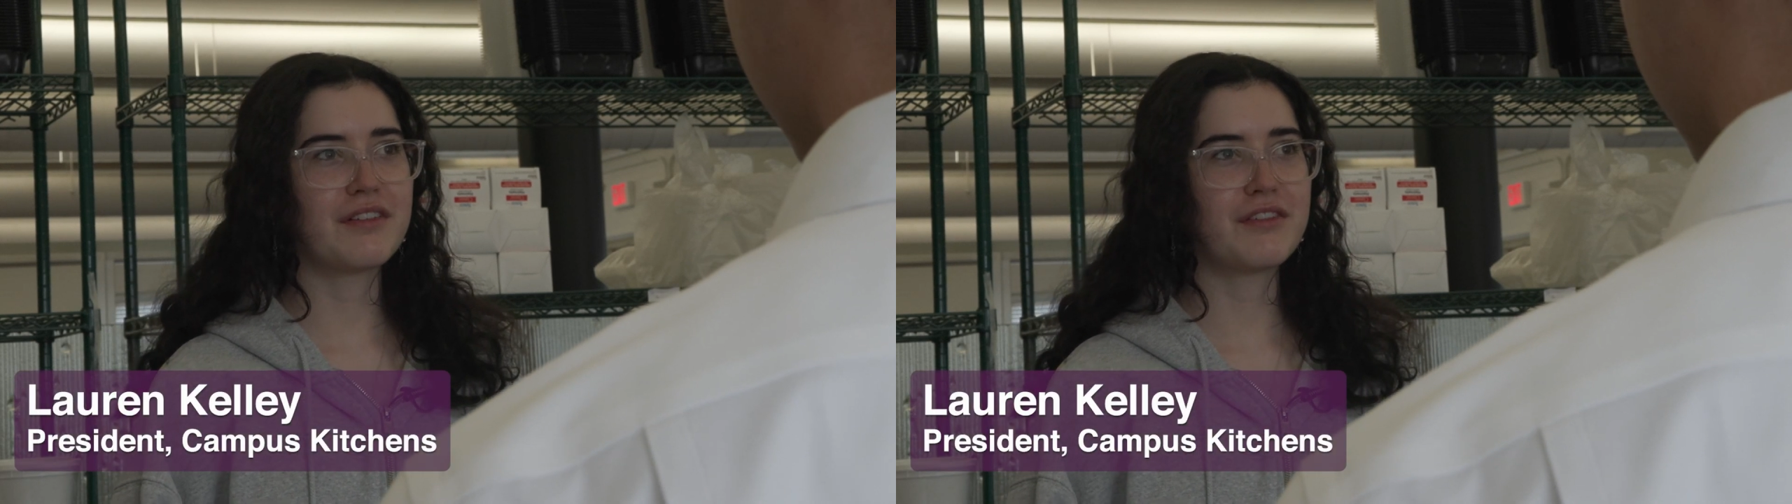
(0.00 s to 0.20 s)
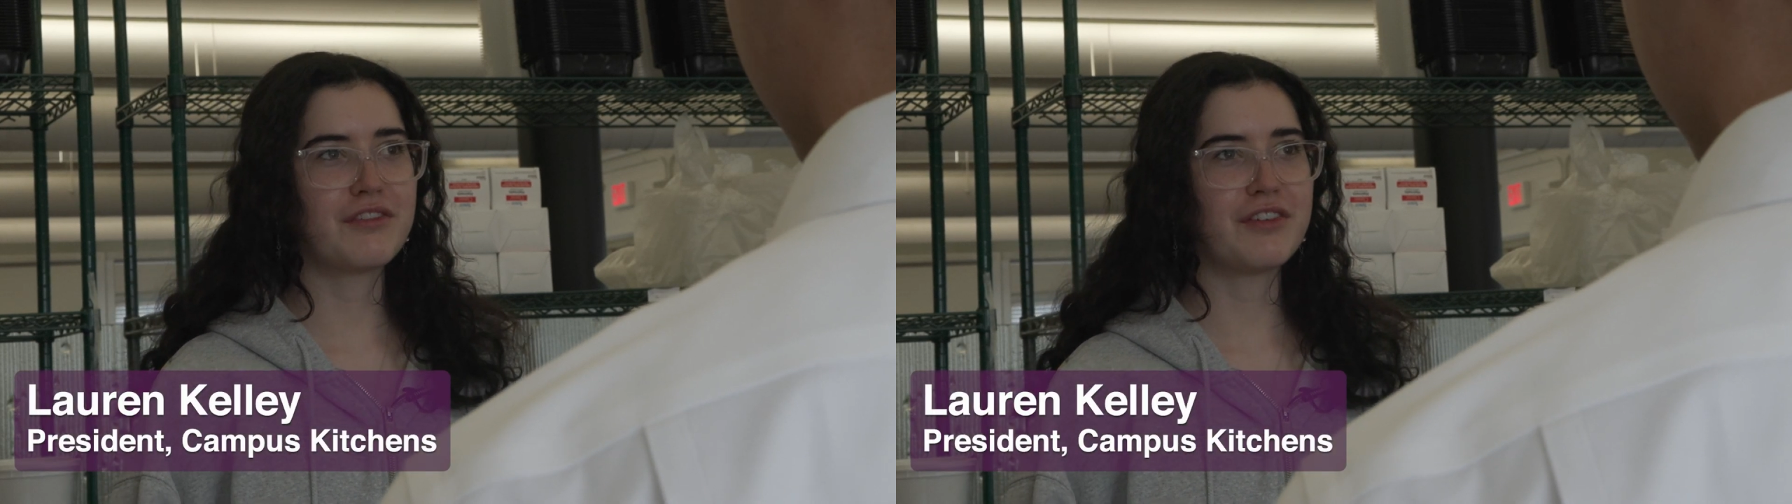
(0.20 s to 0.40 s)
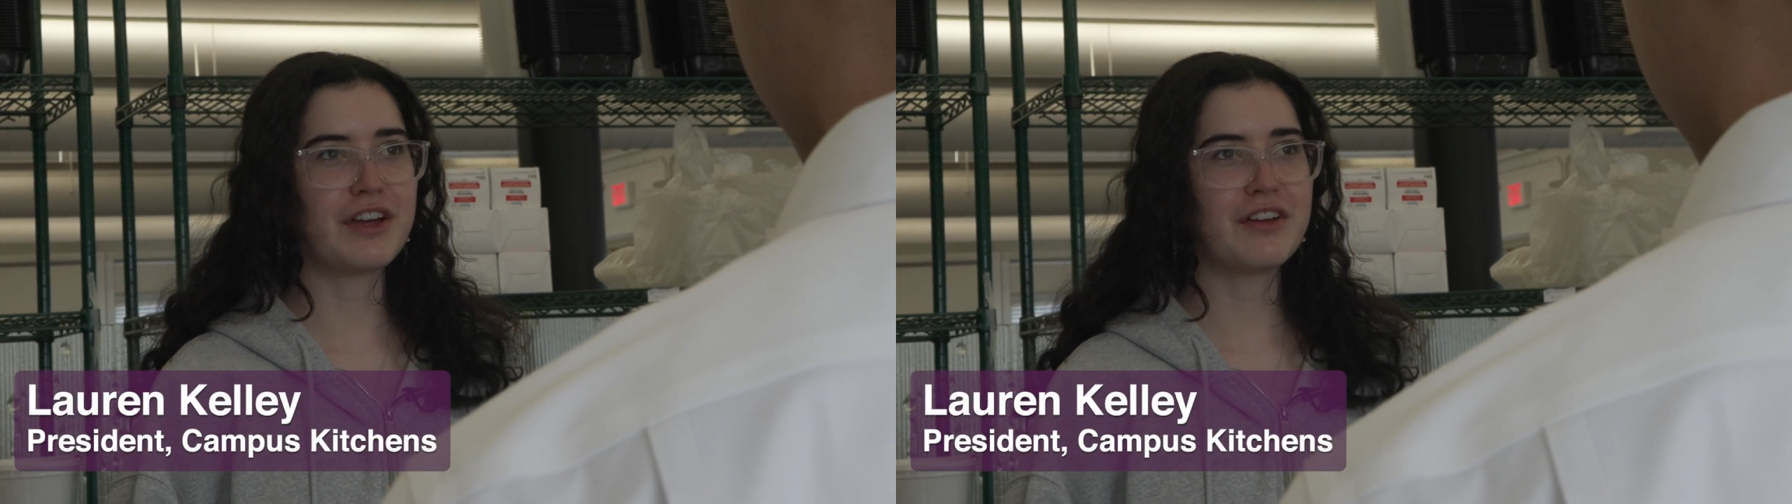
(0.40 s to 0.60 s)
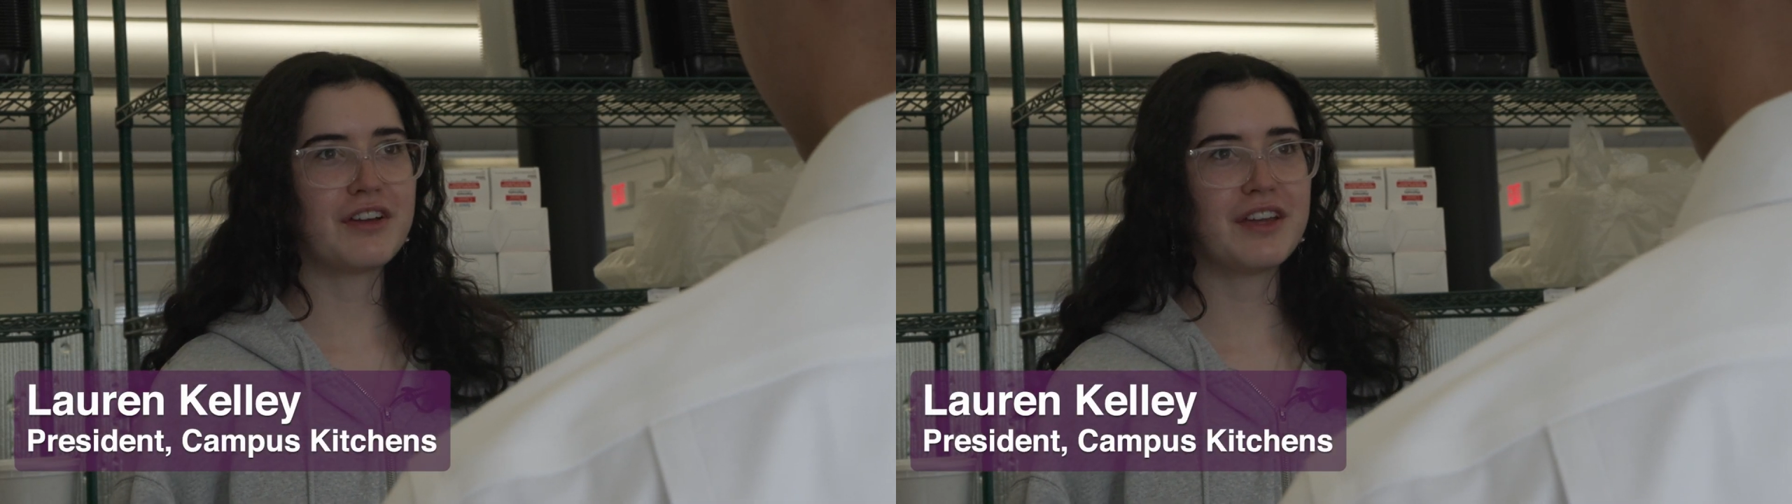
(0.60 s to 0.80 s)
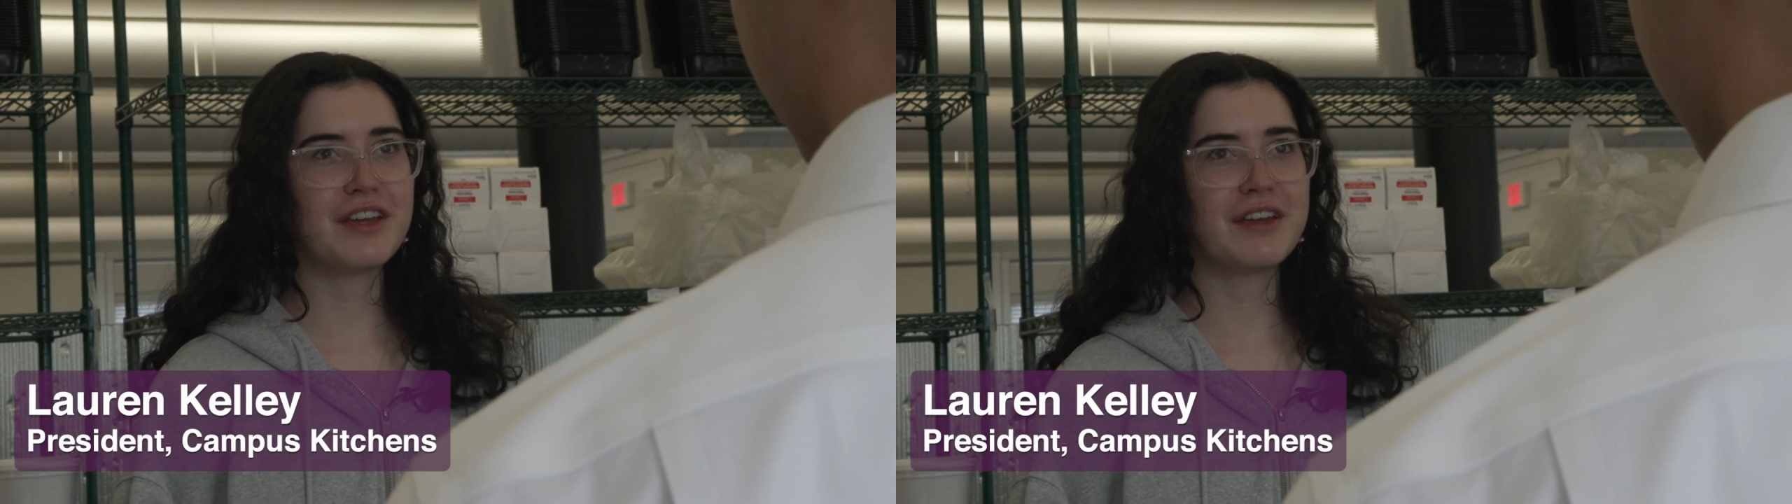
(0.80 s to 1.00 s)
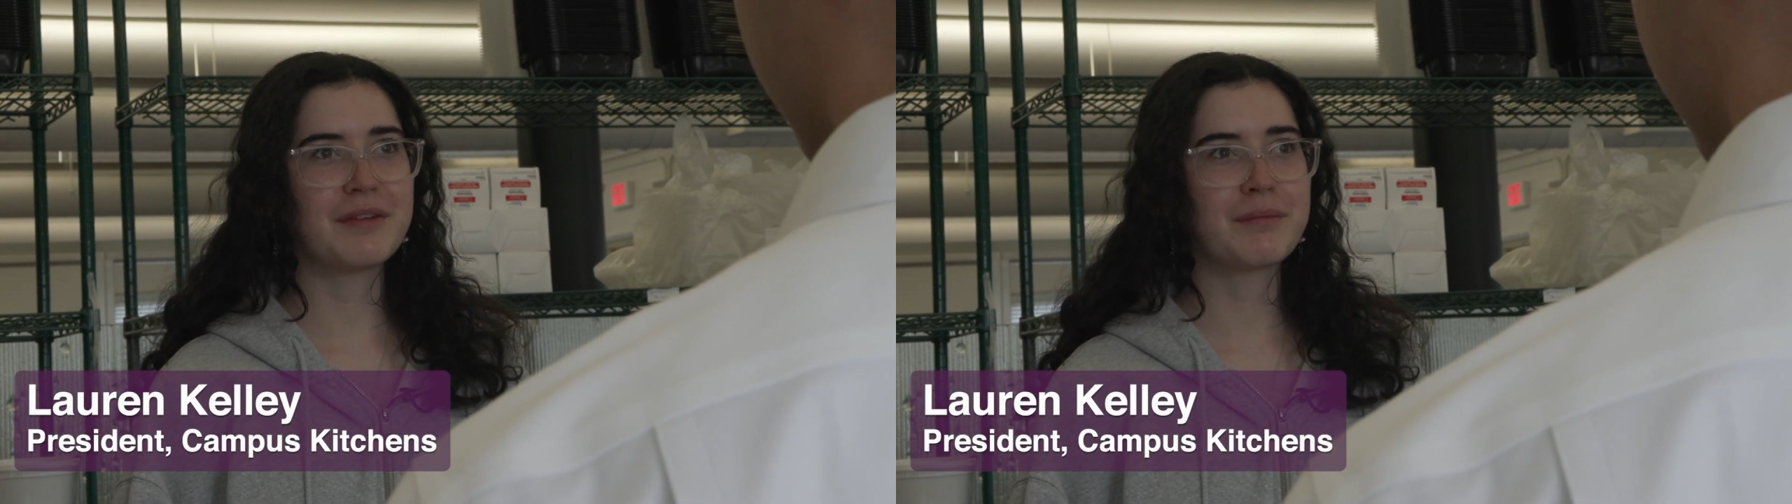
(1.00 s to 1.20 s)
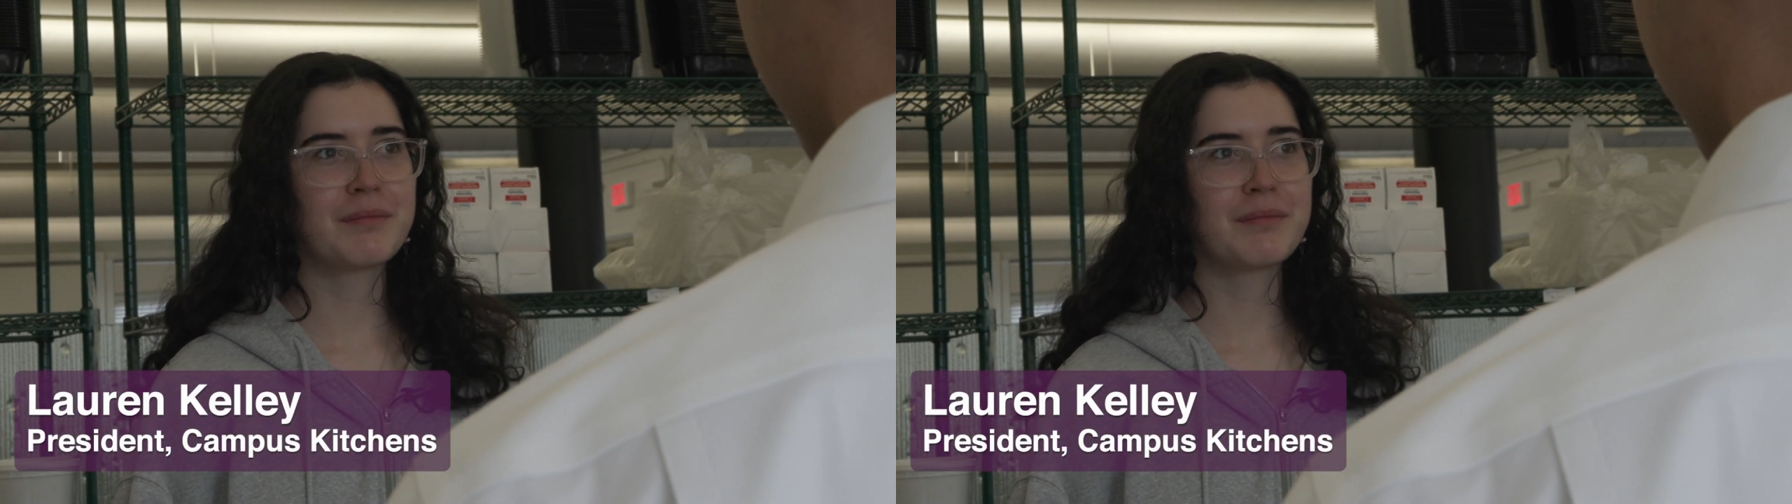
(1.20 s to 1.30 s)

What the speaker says: very